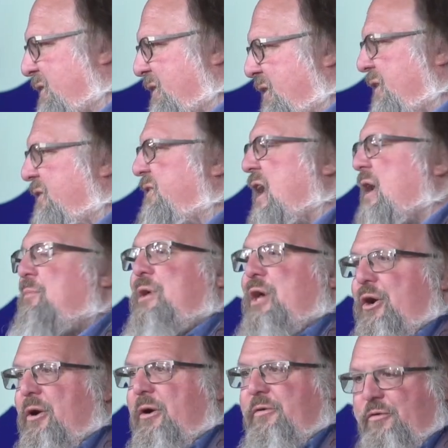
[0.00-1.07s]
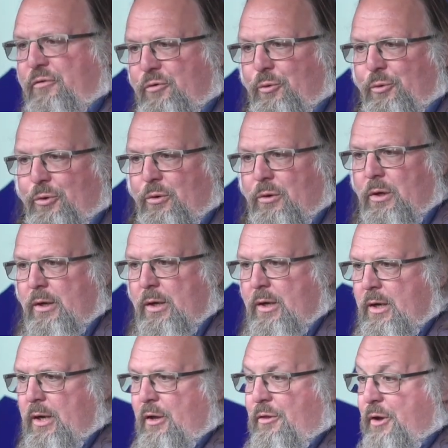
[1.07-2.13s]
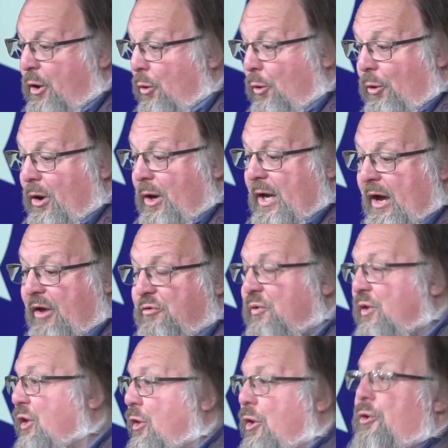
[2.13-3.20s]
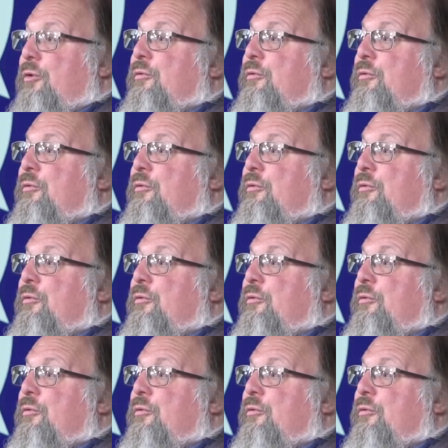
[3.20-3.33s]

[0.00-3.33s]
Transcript: in the same year in school. They're organized for the local